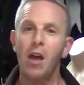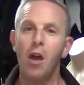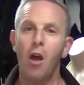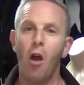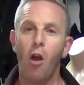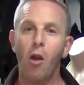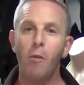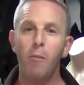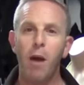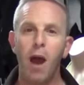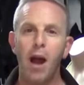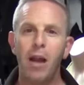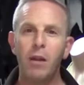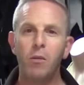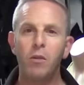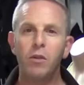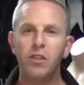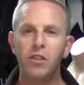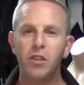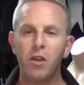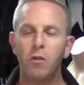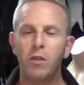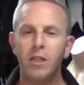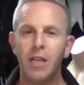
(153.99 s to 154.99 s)
Armani
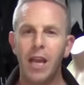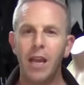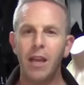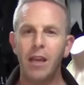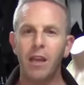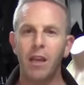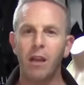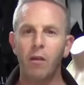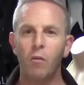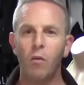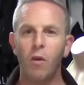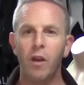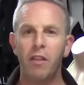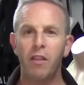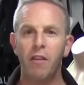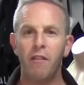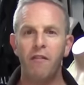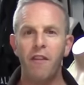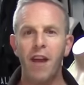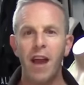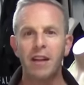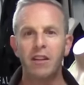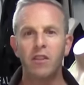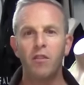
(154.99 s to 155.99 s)
was so taken with the
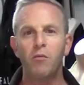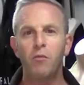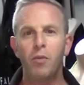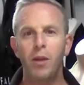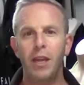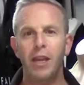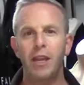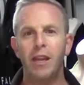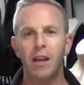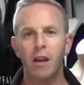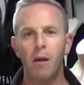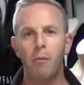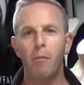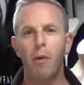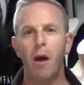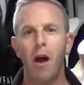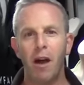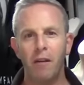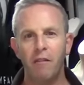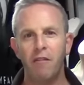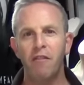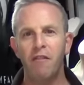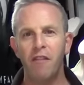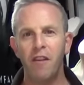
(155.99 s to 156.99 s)
fact of being in a
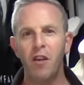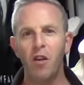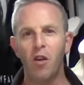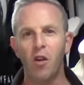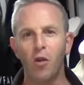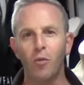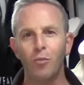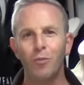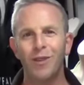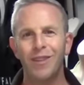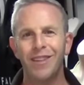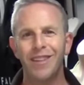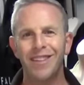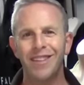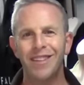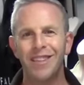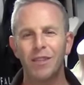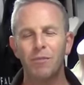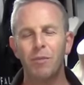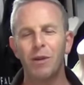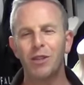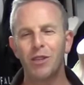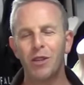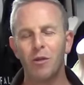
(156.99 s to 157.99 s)
Bond film,
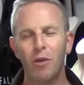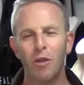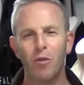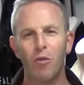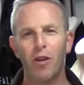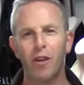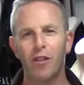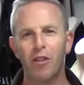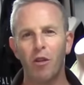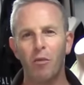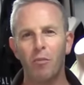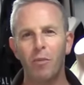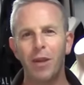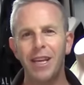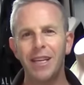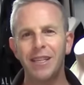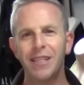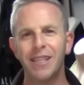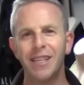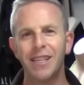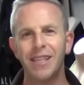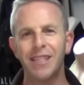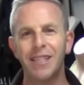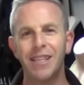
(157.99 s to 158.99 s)
especially with one of their
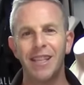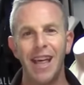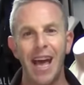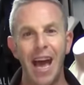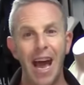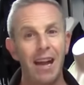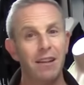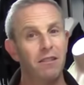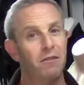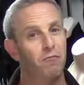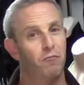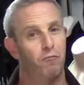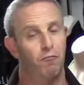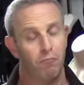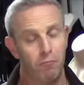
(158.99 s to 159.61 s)
pieces, that